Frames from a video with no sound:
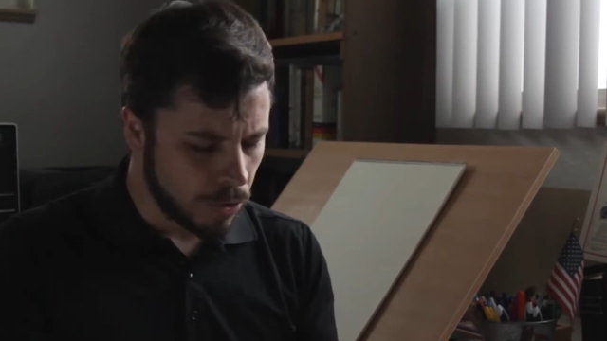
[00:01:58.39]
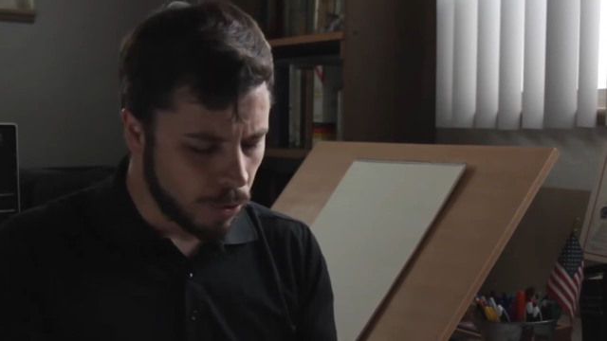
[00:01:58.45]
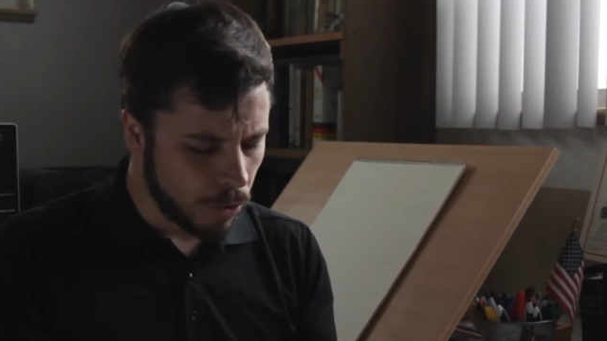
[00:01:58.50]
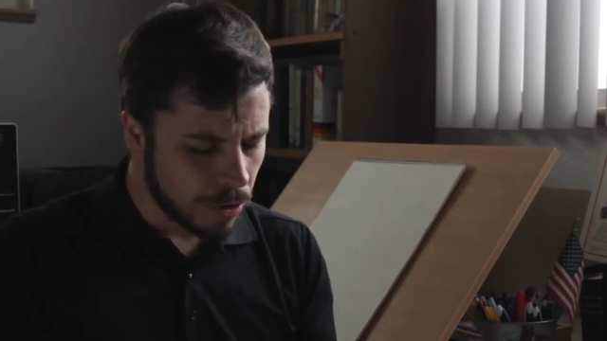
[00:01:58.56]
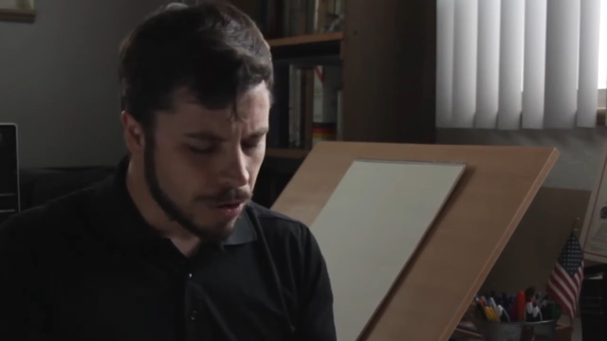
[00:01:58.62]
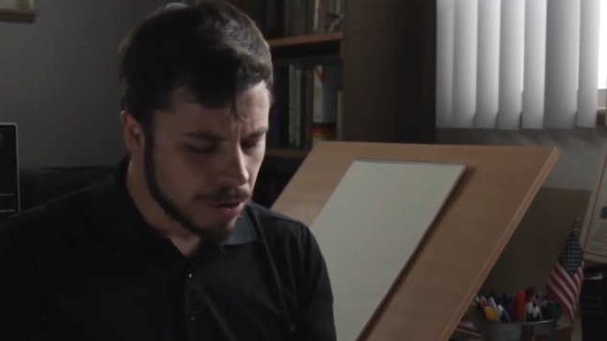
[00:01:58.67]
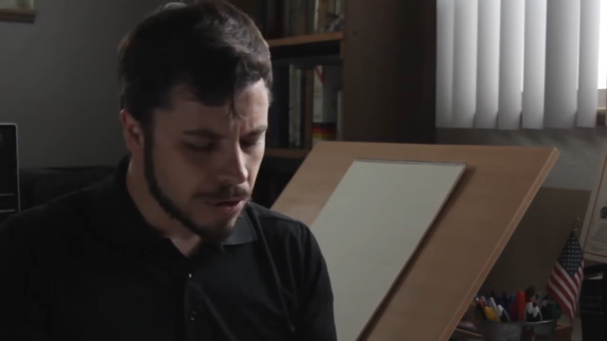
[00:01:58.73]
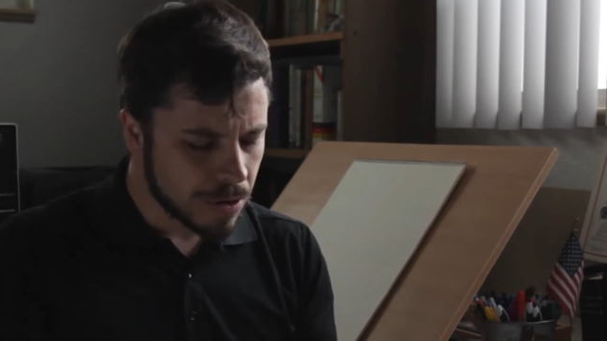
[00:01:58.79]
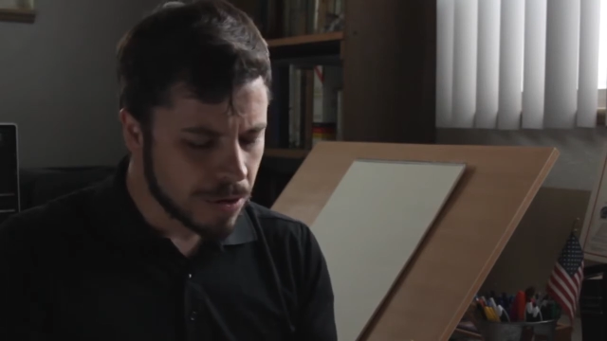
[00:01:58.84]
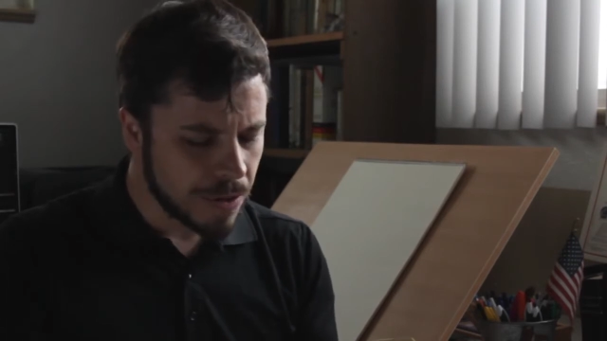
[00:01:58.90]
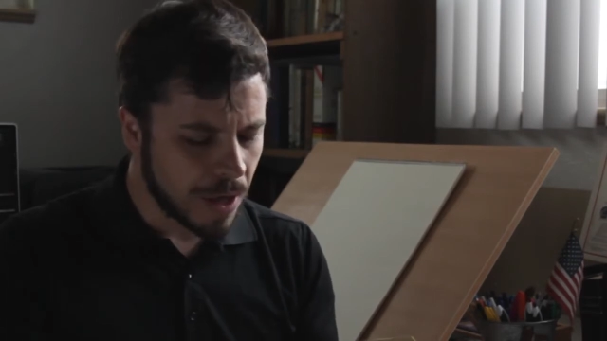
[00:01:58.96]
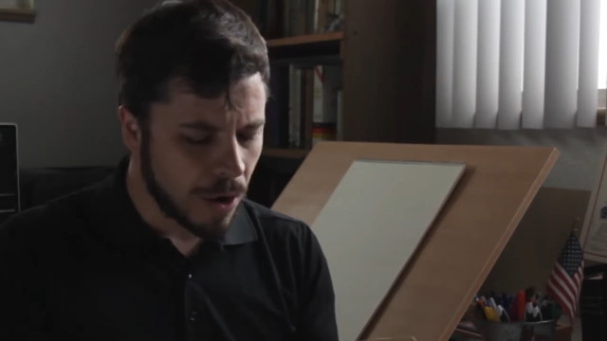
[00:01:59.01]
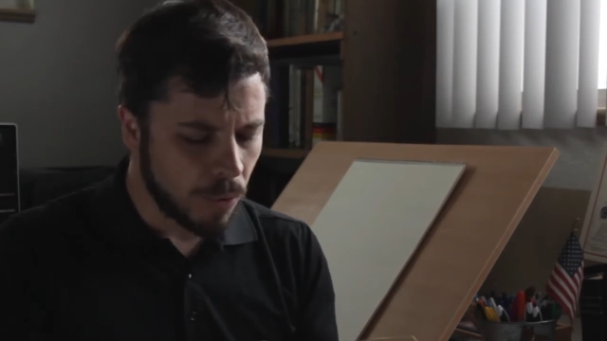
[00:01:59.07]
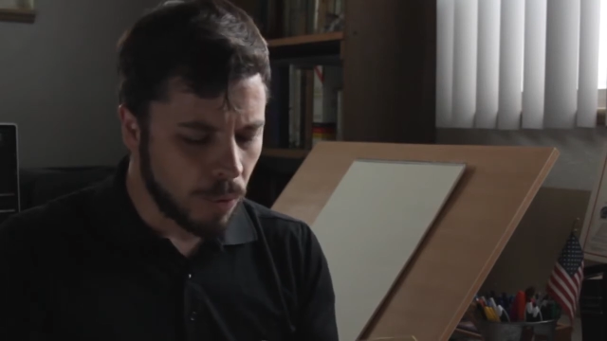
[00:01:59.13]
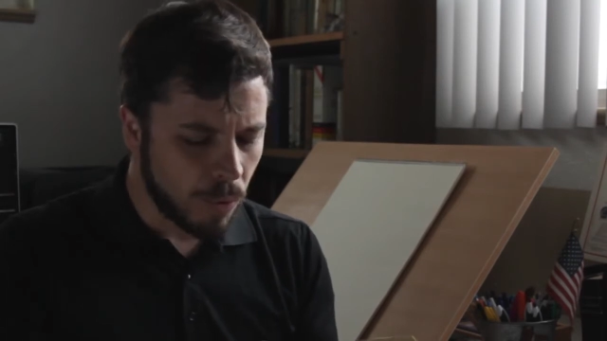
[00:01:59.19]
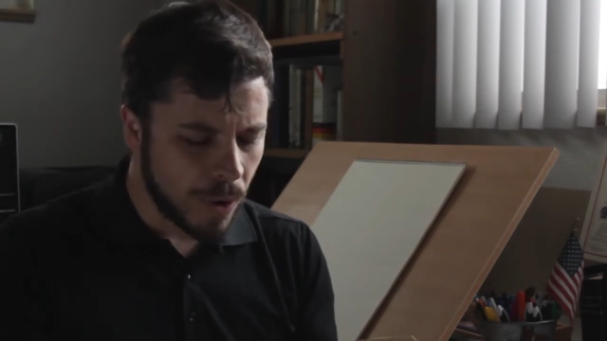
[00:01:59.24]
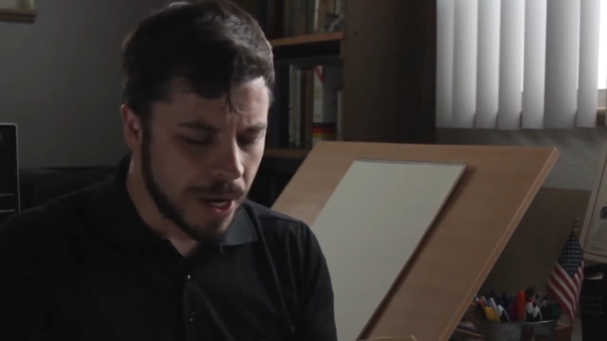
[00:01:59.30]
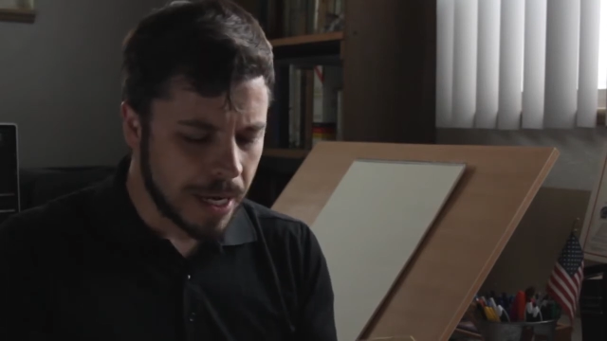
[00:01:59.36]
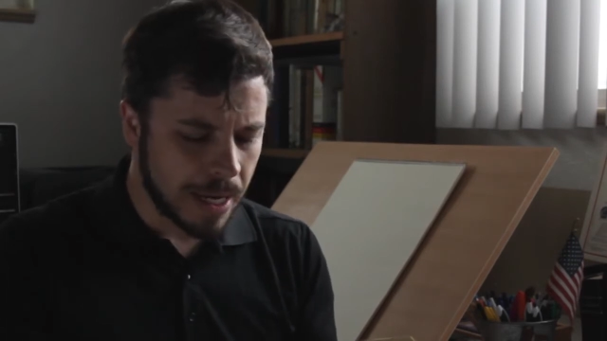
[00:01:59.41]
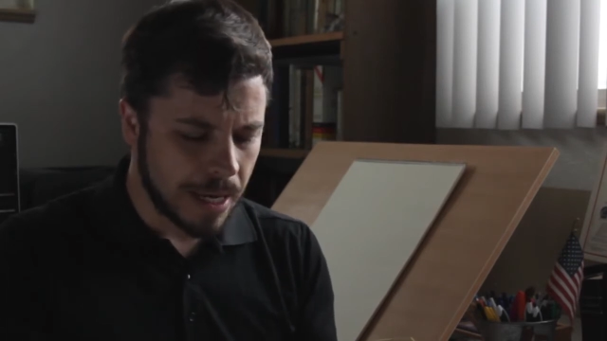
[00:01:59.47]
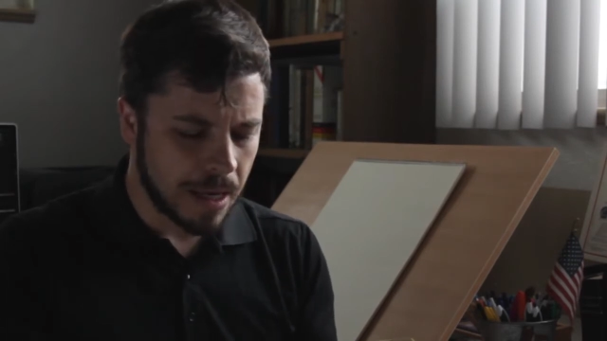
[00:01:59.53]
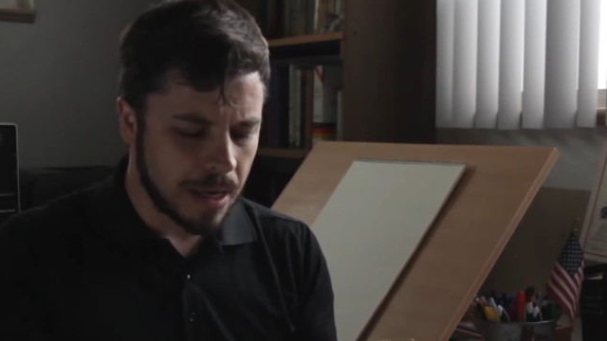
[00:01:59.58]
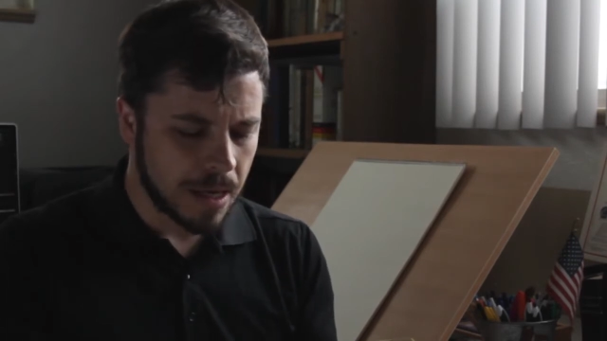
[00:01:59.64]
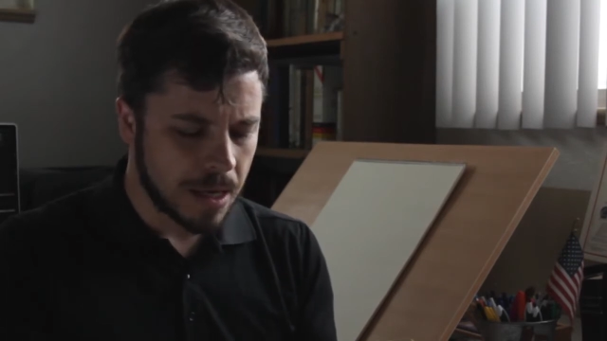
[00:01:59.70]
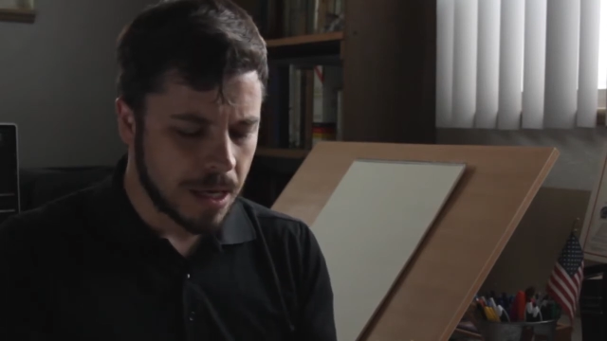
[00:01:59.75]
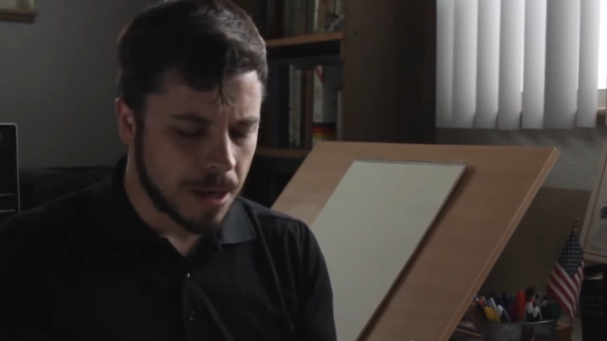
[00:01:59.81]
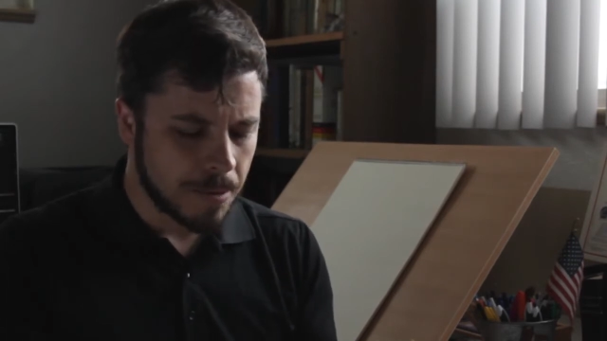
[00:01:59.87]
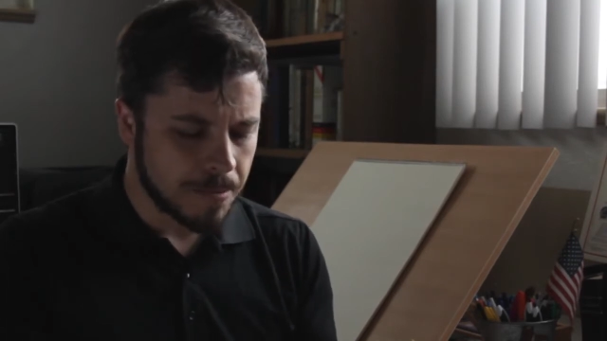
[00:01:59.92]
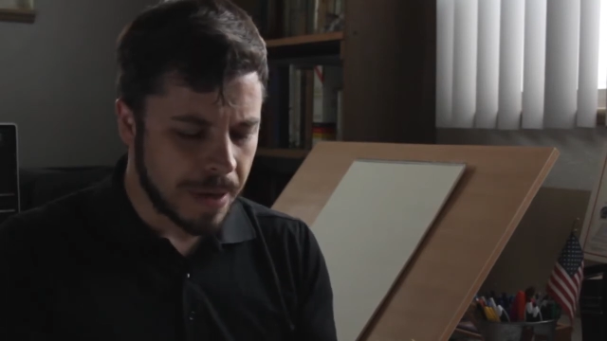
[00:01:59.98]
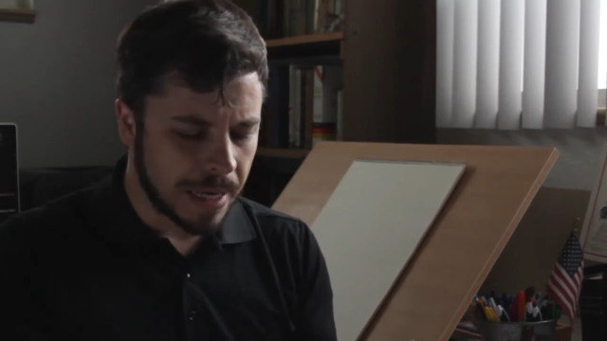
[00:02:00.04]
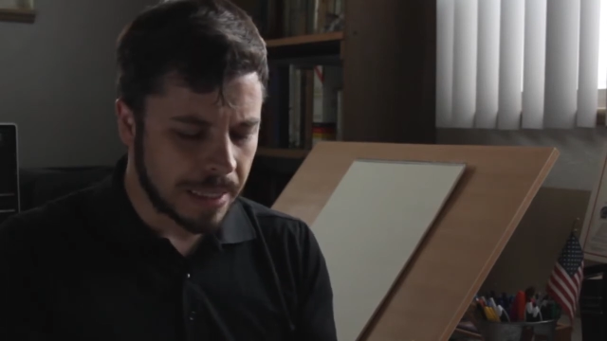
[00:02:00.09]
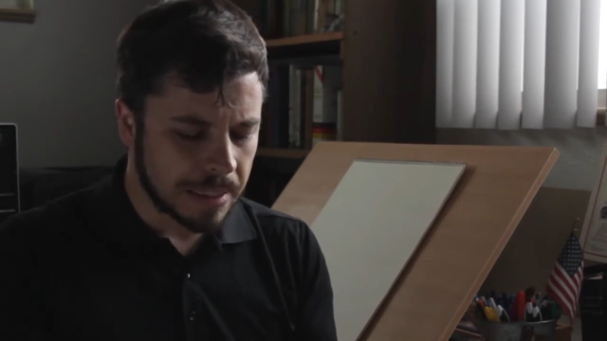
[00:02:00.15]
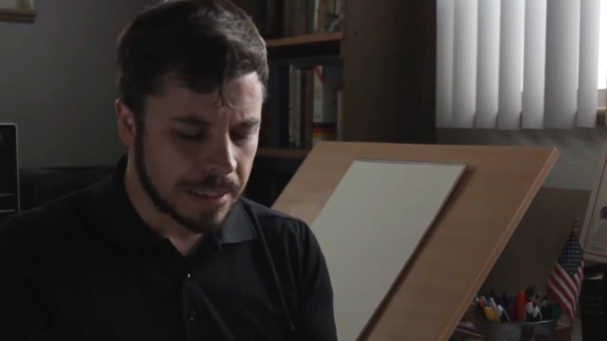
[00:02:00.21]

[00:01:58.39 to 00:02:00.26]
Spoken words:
order that we may